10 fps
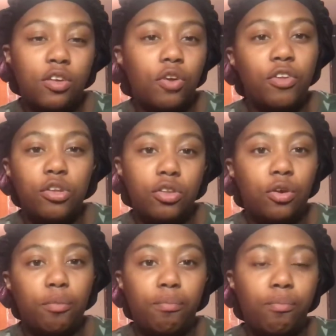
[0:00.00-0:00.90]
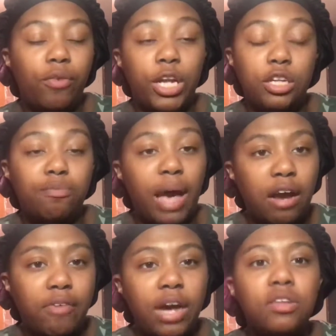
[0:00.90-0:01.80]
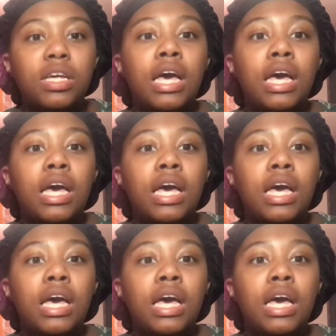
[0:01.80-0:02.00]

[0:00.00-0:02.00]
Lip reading: you know, they're religious backgrounds.